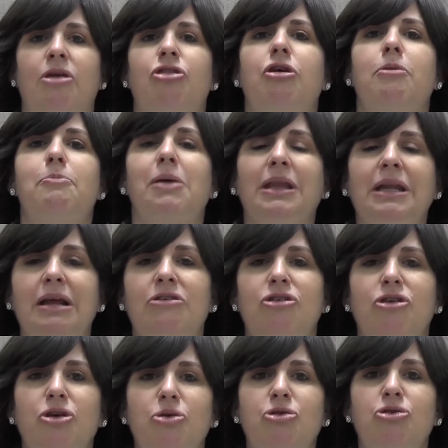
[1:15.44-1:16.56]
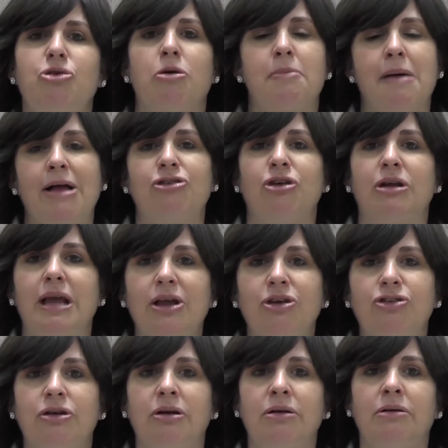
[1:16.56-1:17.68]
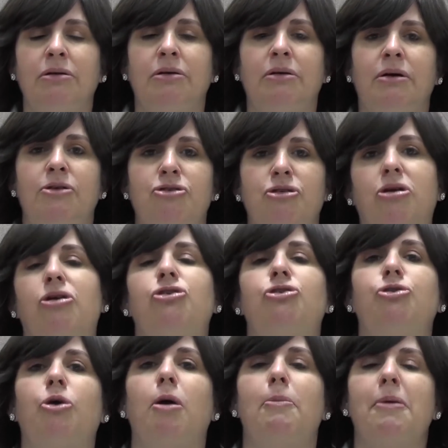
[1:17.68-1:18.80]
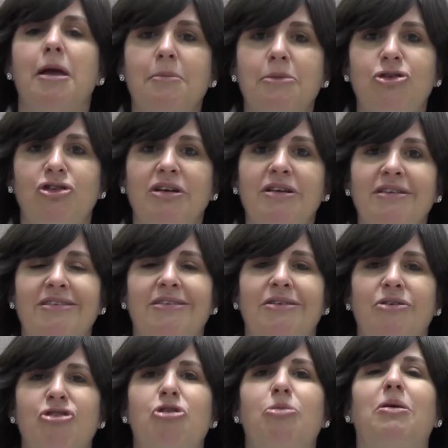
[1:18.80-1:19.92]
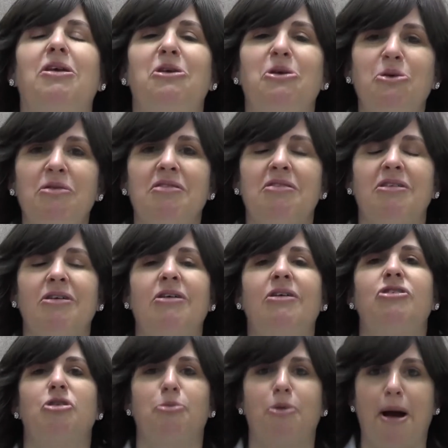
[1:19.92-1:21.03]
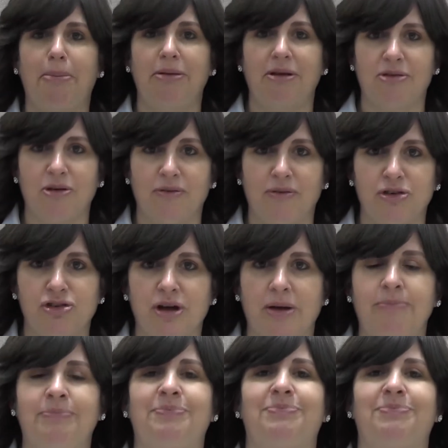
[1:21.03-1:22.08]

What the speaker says: the ability to use your imagination to conjure up images to be used to properly serve Hashem.